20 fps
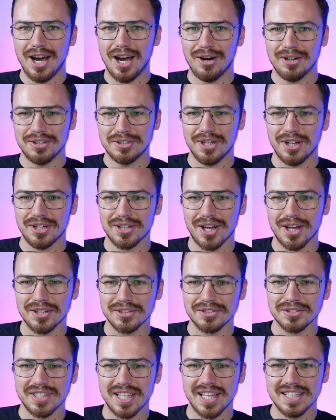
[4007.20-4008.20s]
hours on
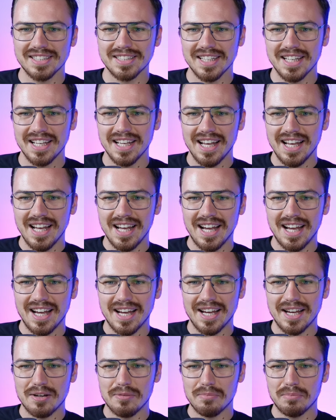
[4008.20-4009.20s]
hours on end
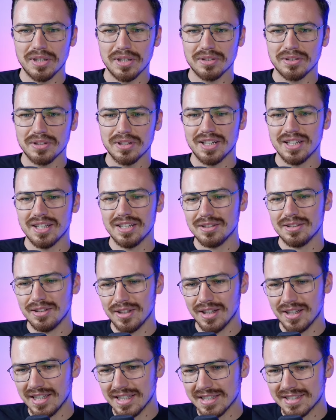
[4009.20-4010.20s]
uh, but uh,
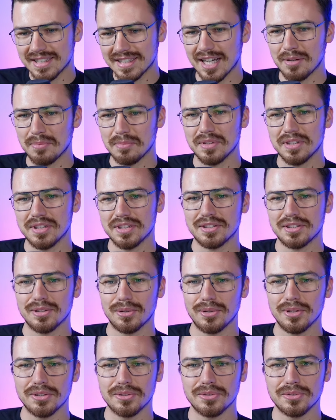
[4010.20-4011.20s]
let's come uh,
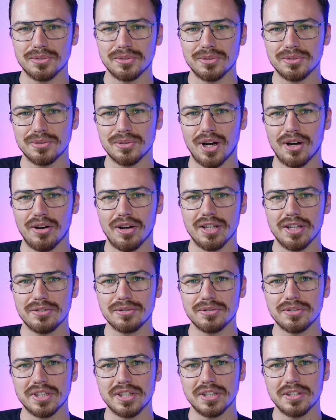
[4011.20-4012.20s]
slowly to, to our end
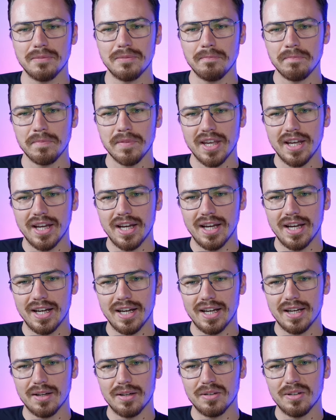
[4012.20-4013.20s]
routine
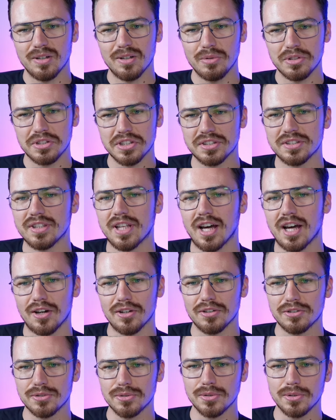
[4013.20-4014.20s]
uh, which is now
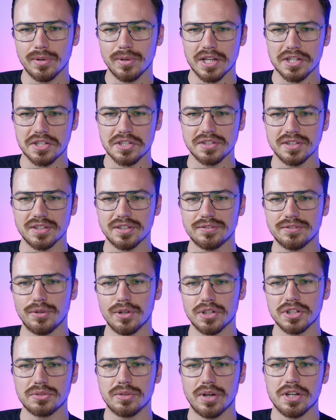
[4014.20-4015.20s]
two questions and the
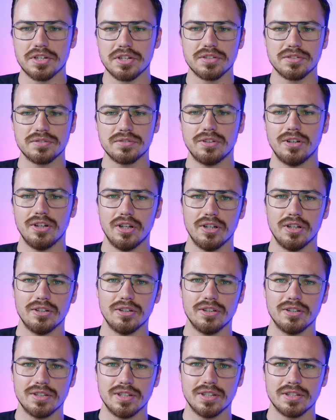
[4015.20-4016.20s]
first question uh,
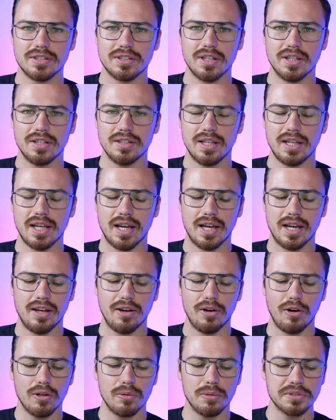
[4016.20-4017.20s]
that, that i
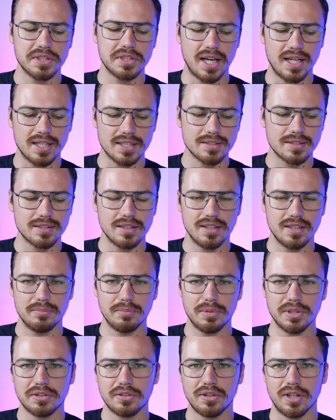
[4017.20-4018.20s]
always ask
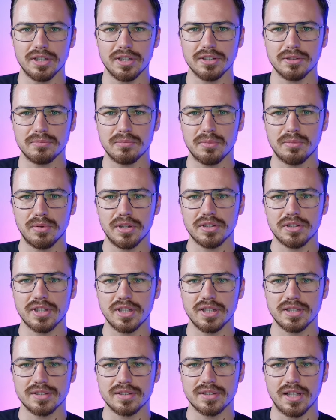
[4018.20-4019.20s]
bitcoiners on my
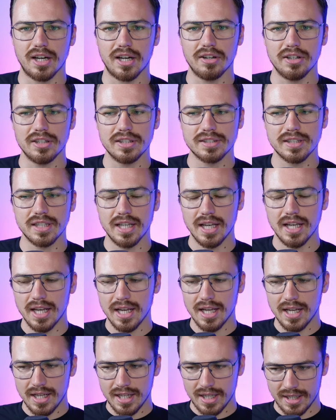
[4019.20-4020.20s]
podcast now is
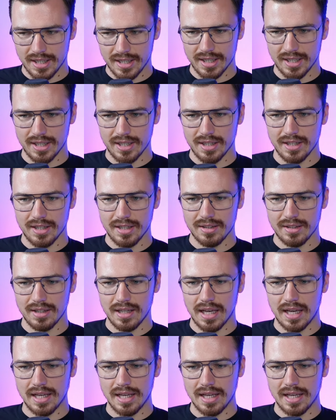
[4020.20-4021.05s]
uh, I